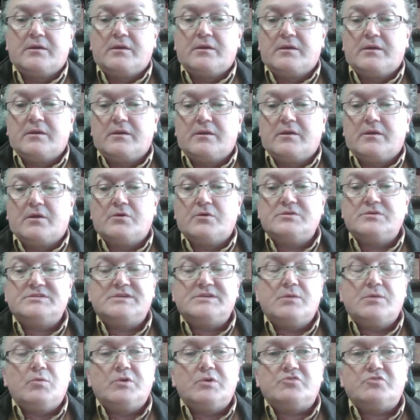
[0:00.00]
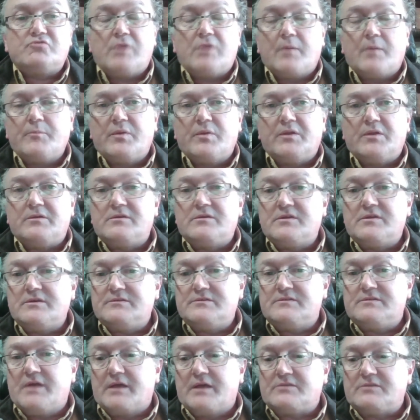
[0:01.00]
Go see what trumpet
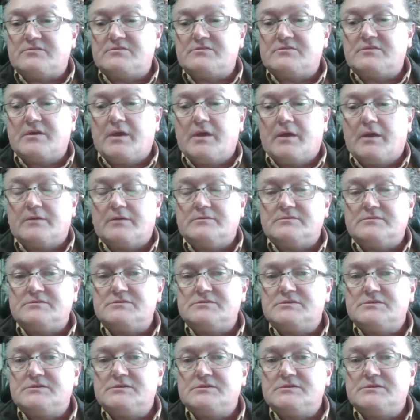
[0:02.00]
'tis that sounds.